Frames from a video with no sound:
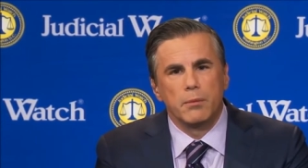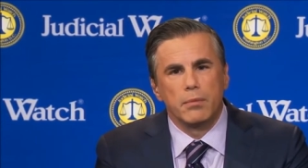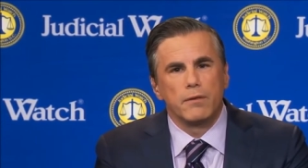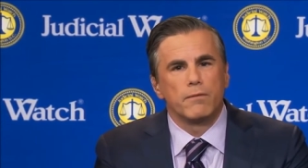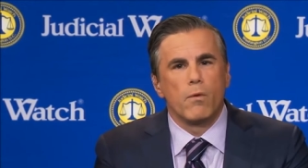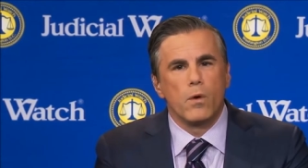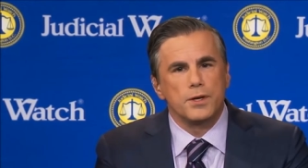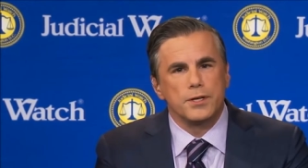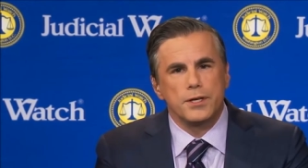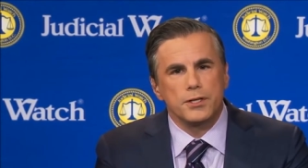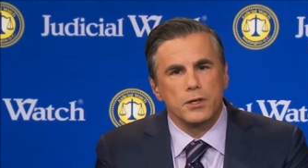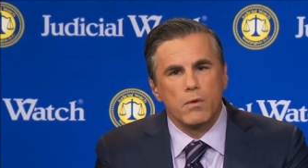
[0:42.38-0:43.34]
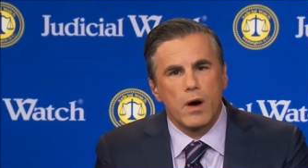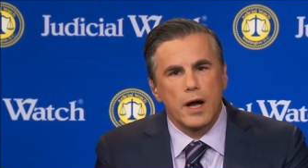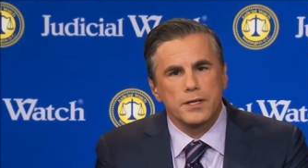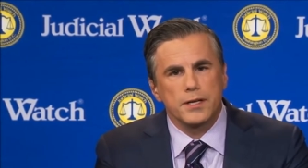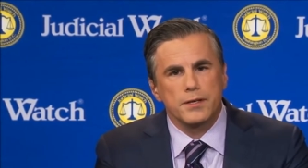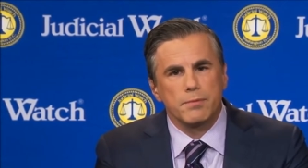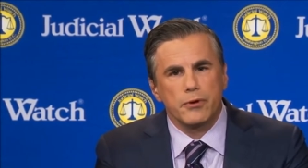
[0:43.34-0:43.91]
but for Judicial
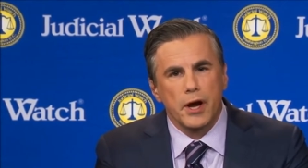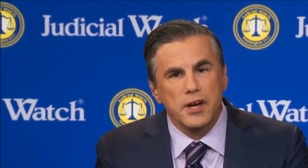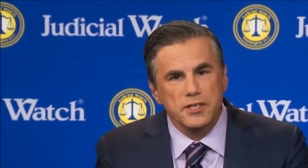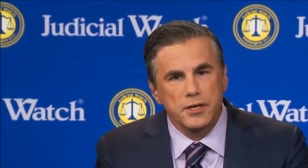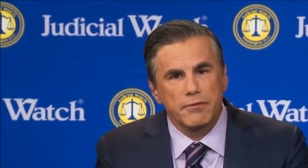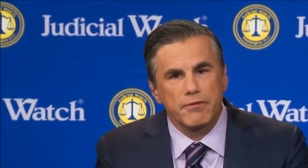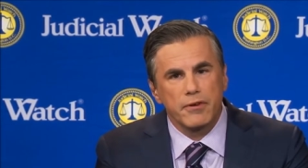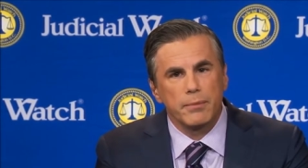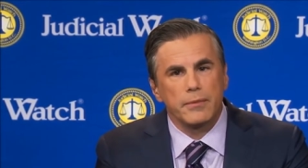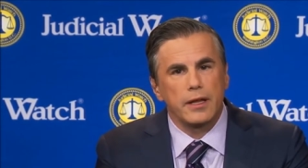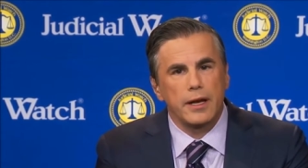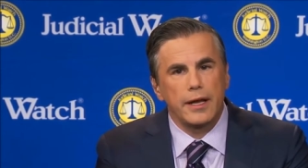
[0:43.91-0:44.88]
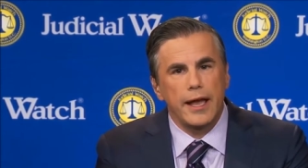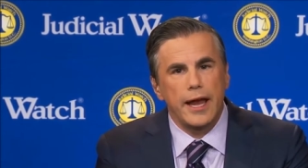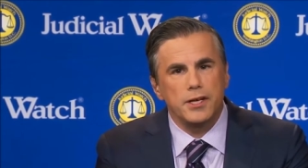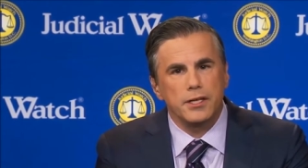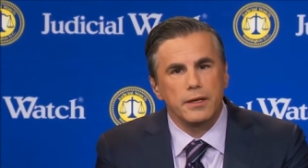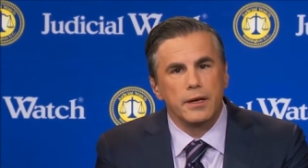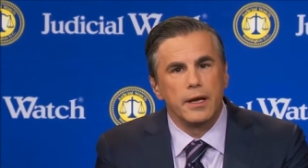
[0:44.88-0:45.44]
Watch's pressure from the
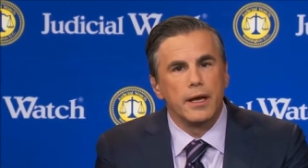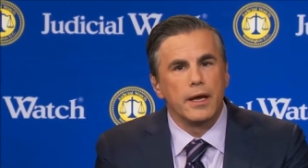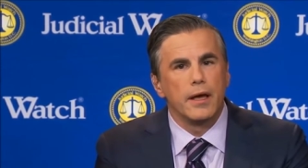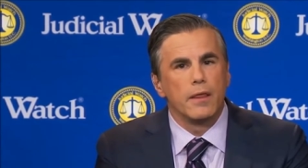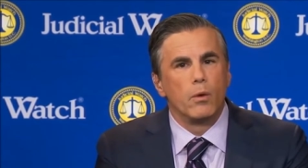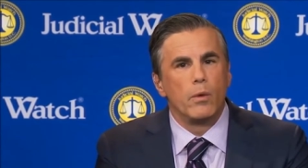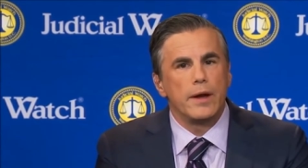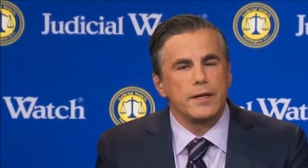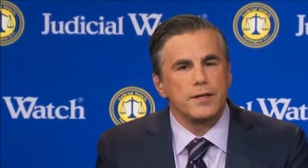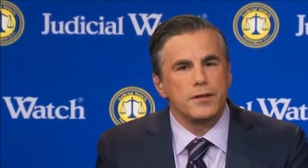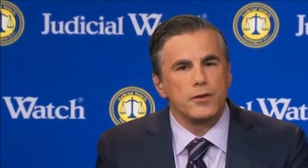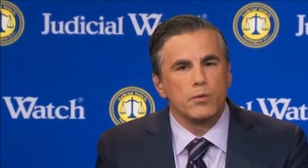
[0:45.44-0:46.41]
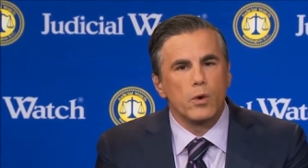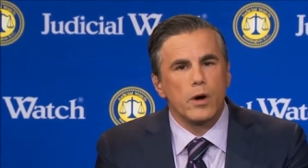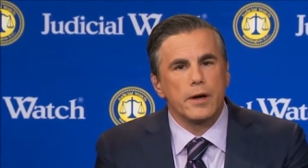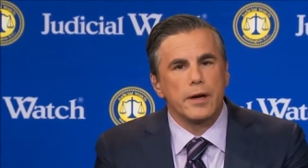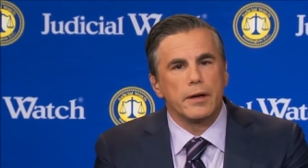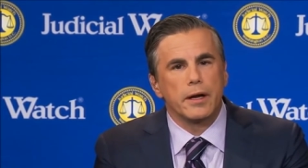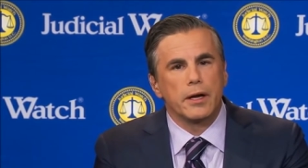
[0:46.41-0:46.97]
litigation. The witnesses
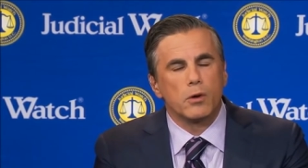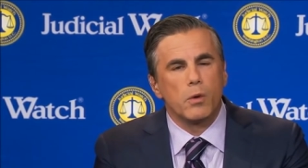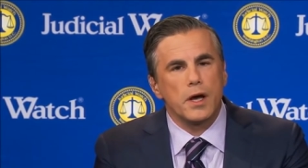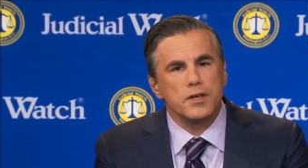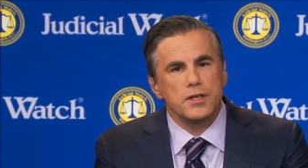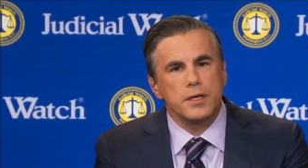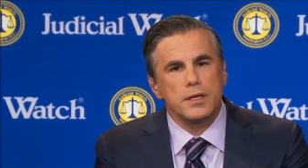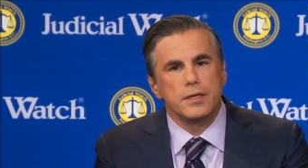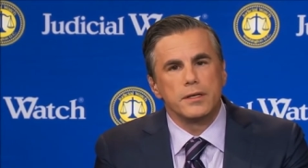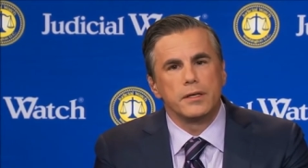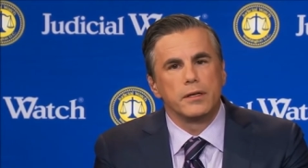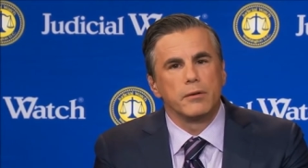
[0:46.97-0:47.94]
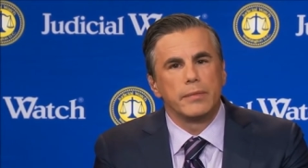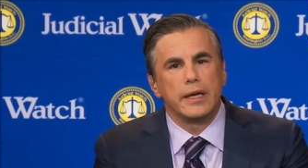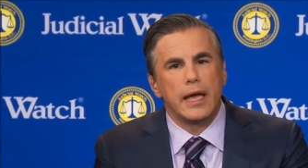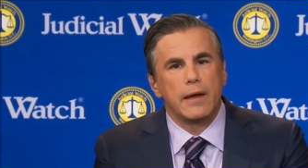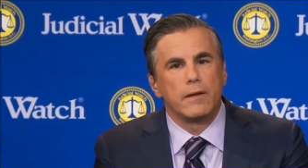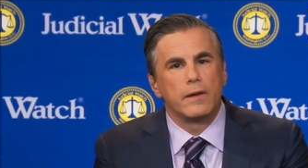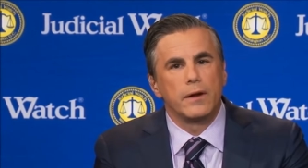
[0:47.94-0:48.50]
weren't uh, questioned until it
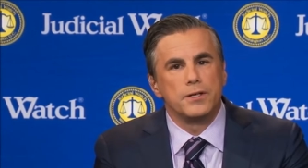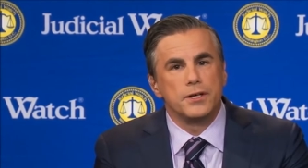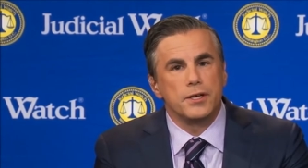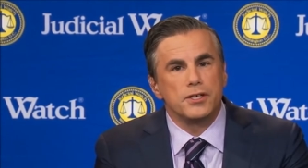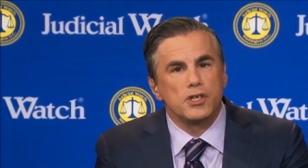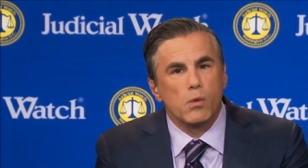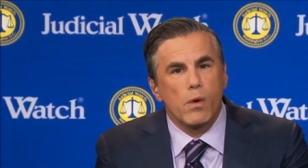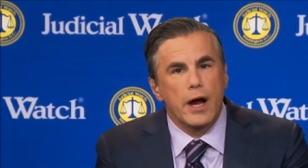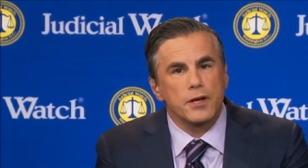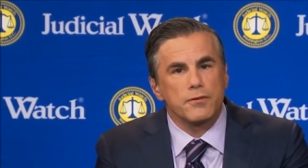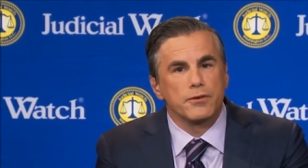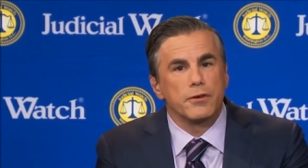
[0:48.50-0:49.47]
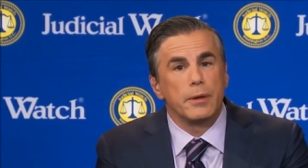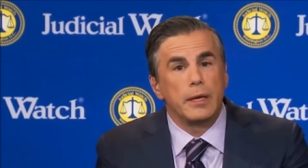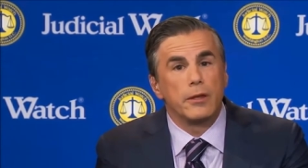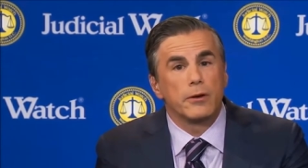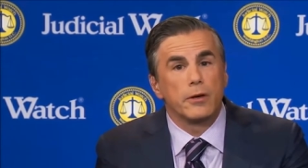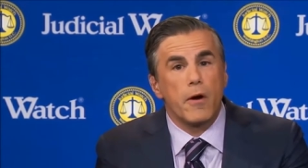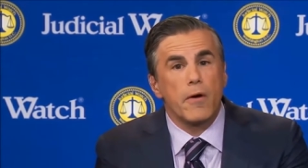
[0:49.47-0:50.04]
became clear Judicial Watch was
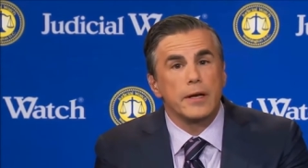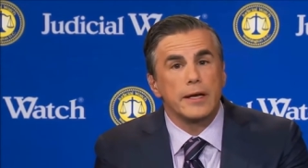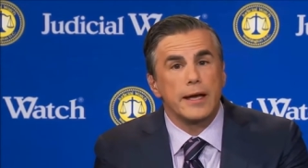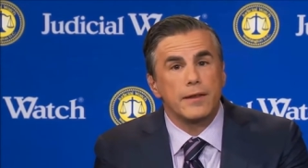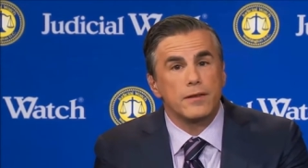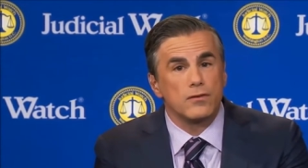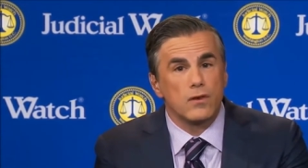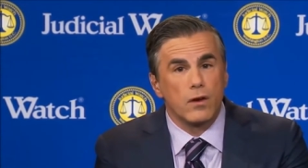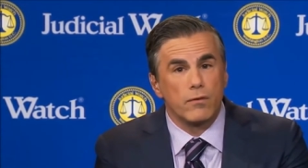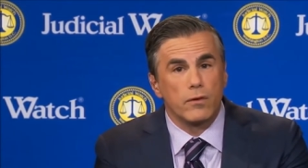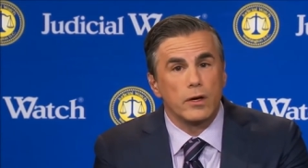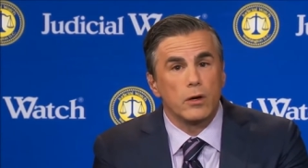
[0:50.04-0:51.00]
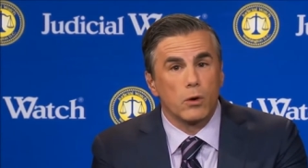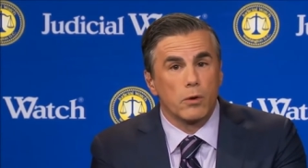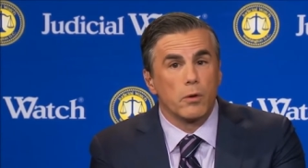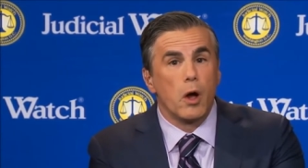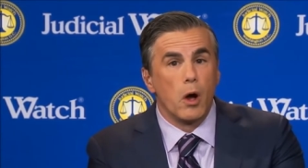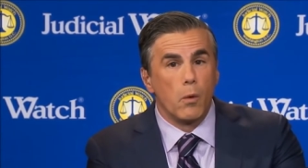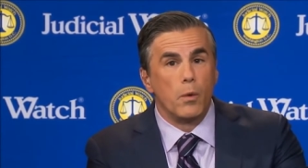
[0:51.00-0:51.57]
either going to get discovery or
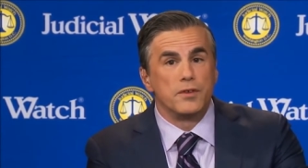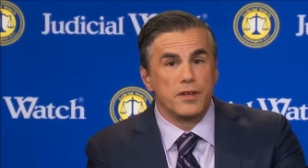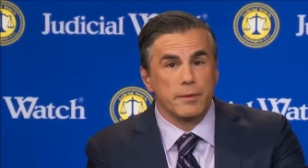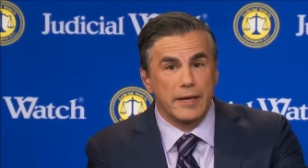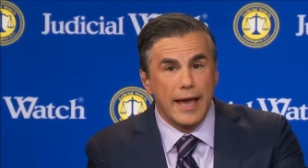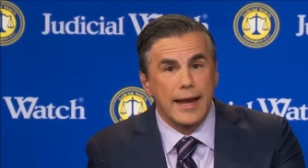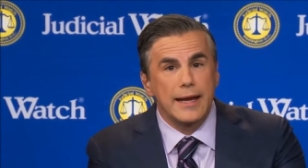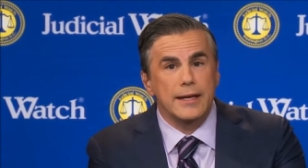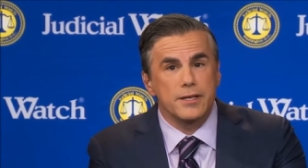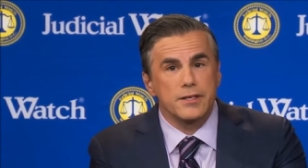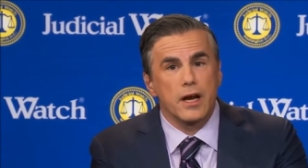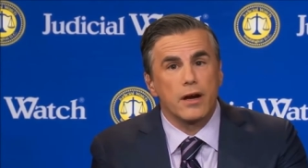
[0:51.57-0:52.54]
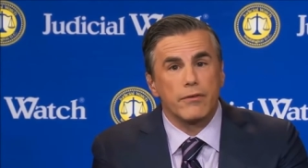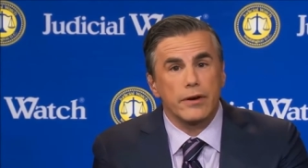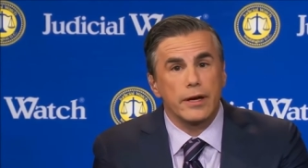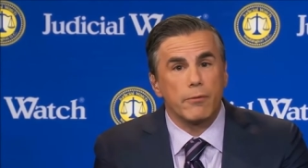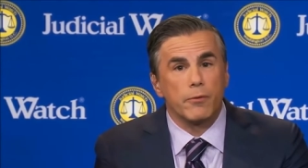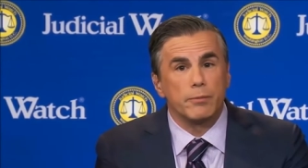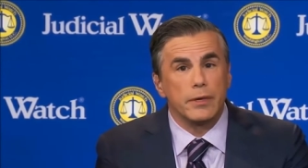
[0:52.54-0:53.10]
was a getting discovery
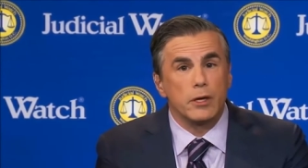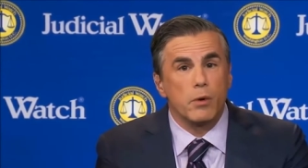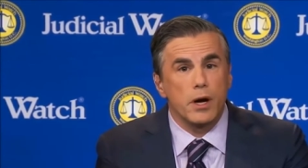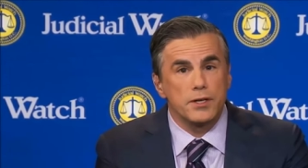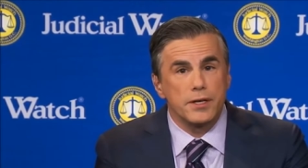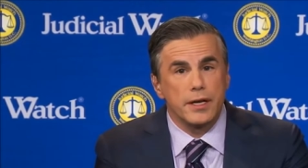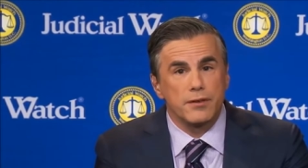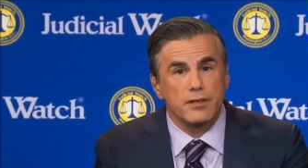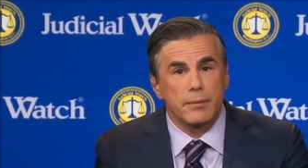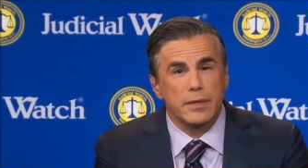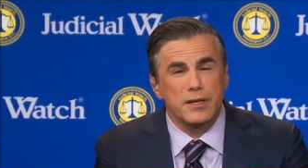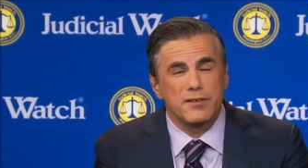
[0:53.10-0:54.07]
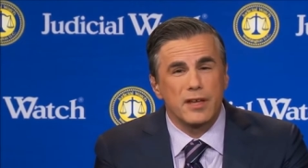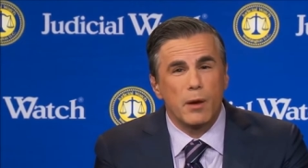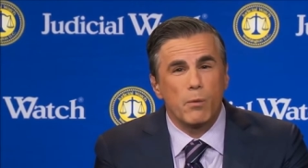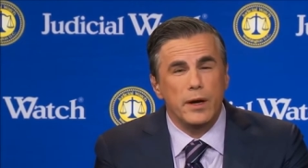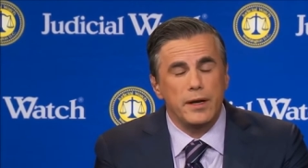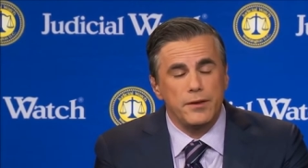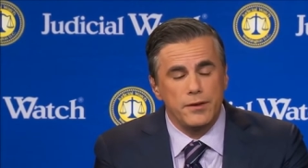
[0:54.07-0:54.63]
and would be questioning some of these same
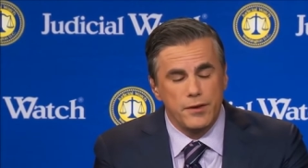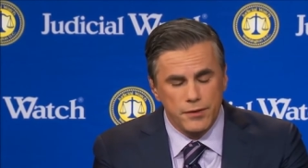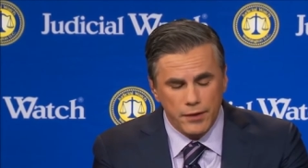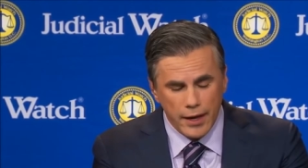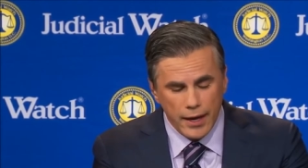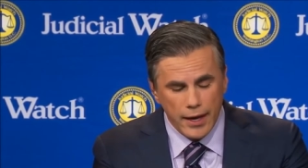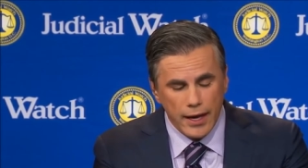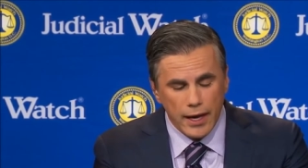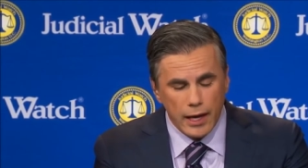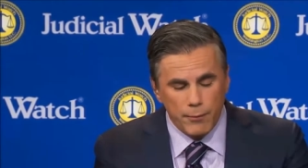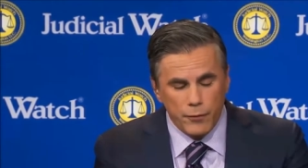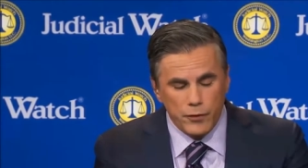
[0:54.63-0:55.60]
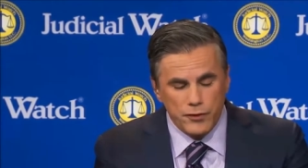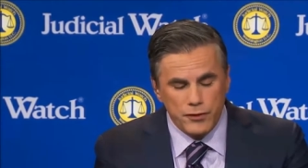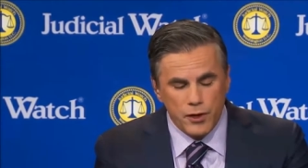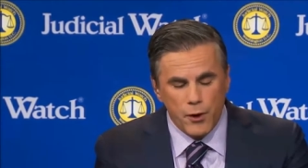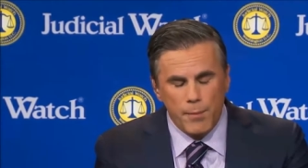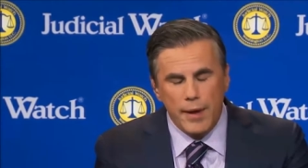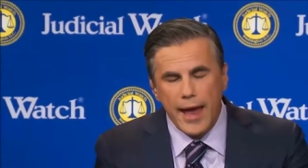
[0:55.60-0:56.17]
witnesses. It was
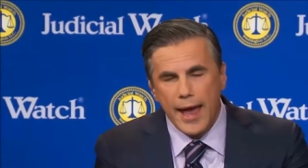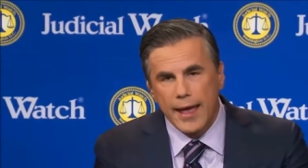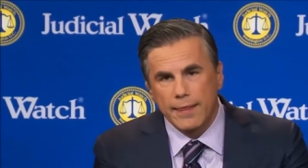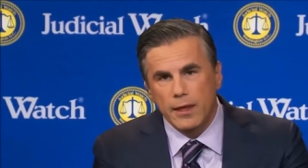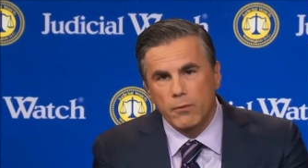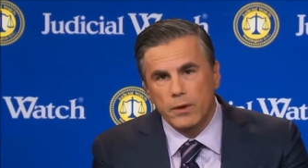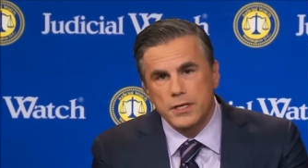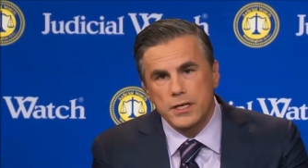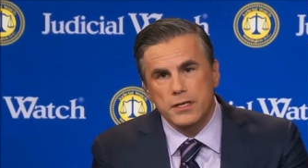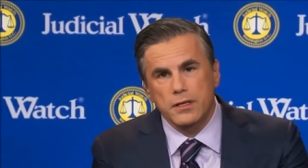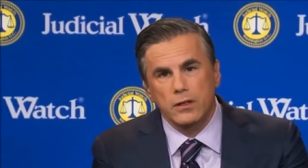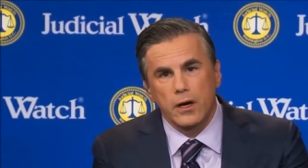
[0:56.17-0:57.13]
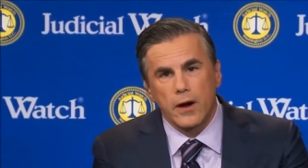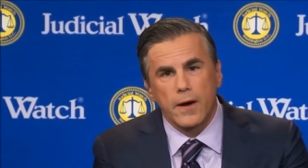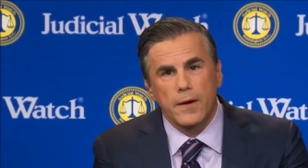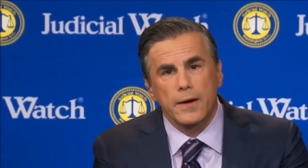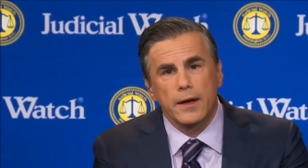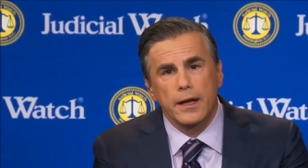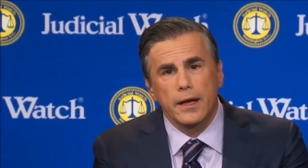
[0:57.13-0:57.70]
so bad that we just learned